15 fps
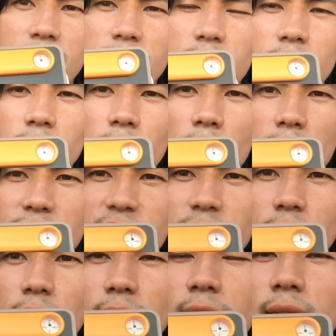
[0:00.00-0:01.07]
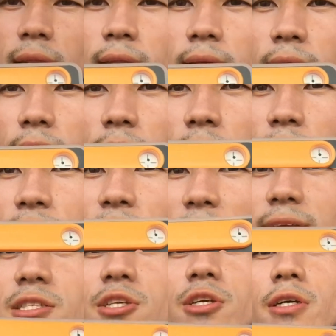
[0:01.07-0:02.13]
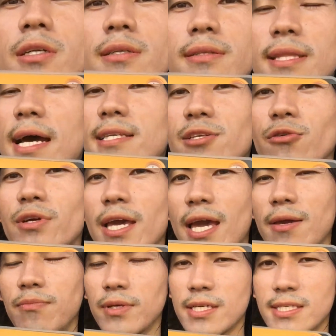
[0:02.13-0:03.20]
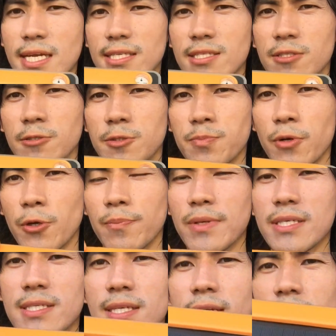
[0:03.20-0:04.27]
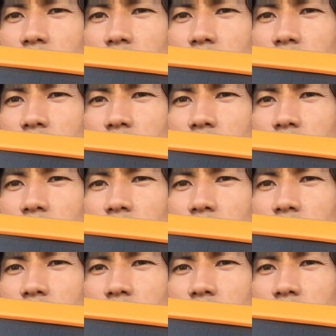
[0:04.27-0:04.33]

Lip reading: gets a lot of sun. That's good, that's okay, because that's its purpose.